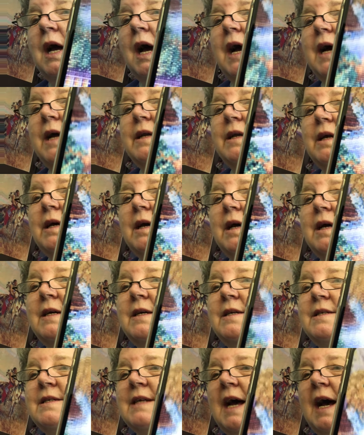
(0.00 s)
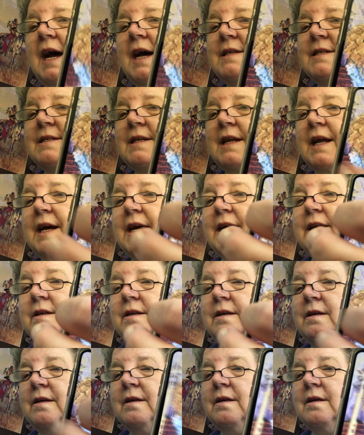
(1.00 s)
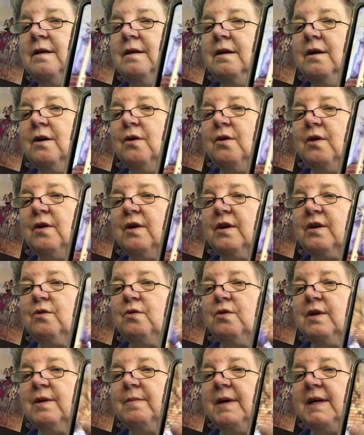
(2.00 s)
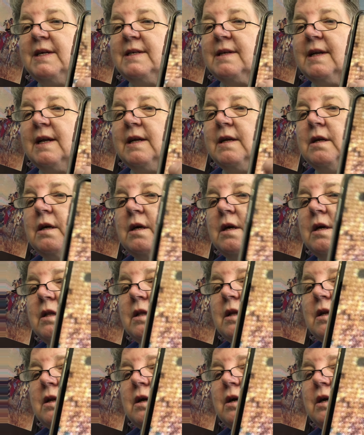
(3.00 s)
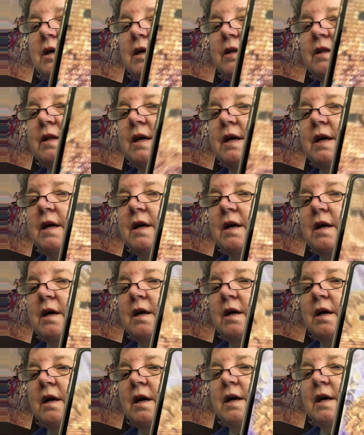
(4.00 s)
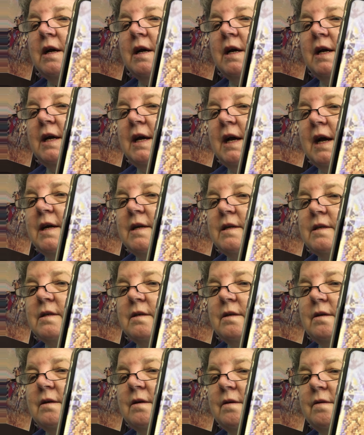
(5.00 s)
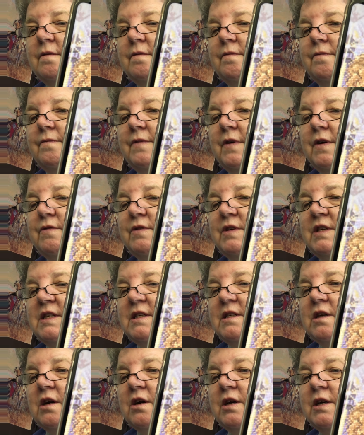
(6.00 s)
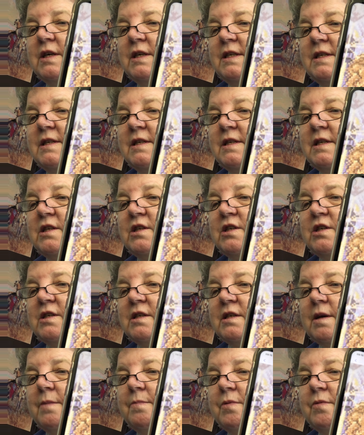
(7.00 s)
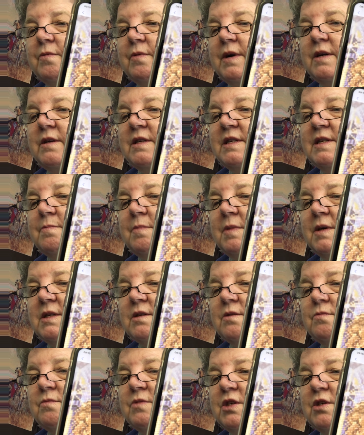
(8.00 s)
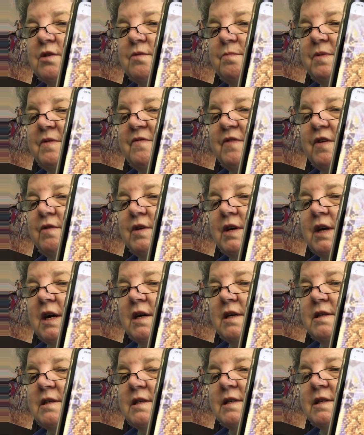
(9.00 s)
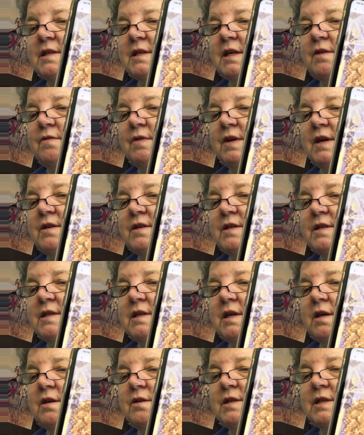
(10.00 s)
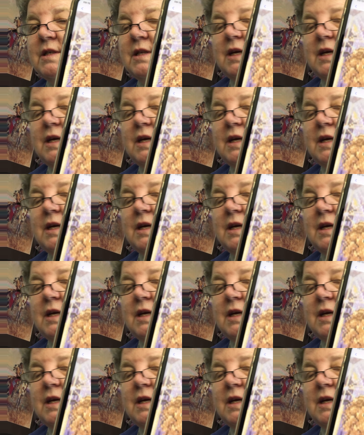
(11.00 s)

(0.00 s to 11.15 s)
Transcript: And here's Aslan, or oh, I call him Aslan, the lion there. He had very tiny stitches up around his muzzle, which would be very hard to see around his nose